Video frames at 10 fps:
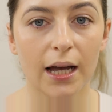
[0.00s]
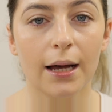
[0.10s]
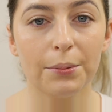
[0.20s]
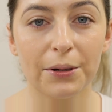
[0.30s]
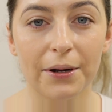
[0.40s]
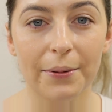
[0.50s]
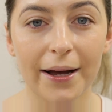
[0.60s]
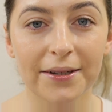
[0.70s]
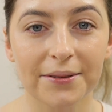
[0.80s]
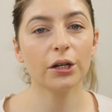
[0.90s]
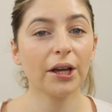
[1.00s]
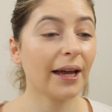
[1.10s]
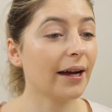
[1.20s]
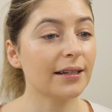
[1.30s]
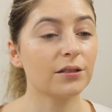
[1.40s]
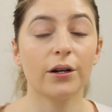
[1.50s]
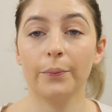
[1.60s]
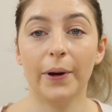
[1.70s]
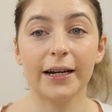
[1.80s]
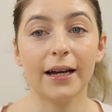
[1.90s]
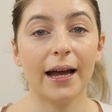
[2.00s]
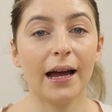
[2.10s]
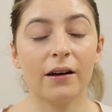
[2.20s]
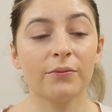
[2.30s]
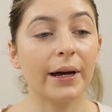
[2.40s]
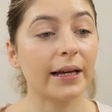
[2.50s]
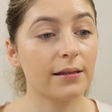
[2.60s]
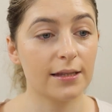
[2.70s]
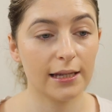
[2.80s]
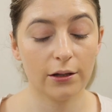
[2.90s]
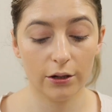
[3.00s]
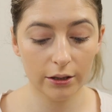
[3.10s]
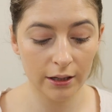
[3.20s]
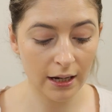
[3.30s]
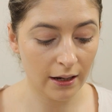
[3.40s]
I'll be right back. Okay guys, so I'm back. I have my concealer on.